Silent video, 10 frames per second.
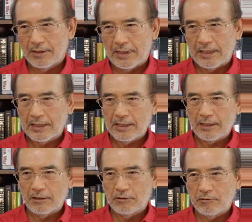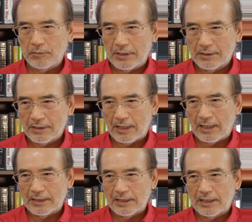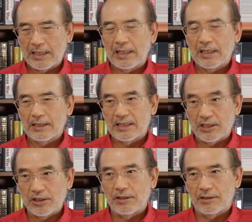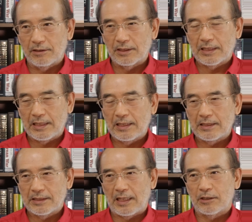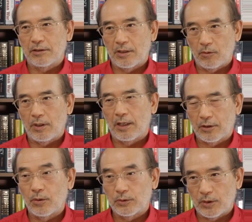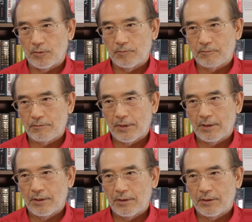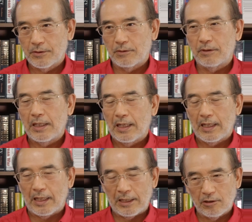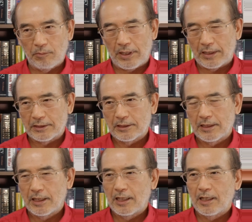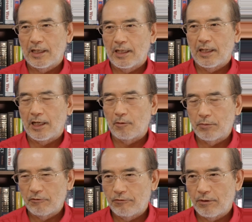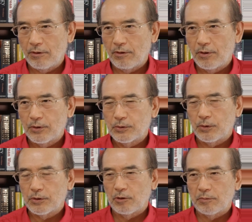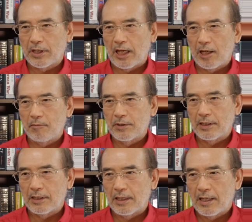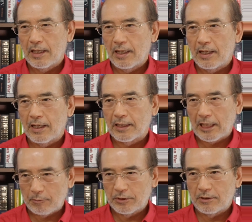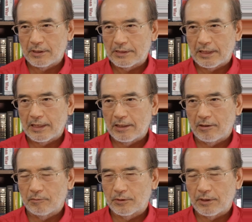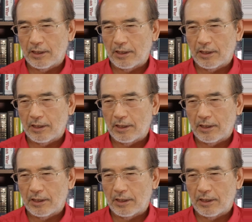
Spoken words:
Kinki literally means king is near. Ki is actually Kyoto. So in the past, before Tokyo became the capital city of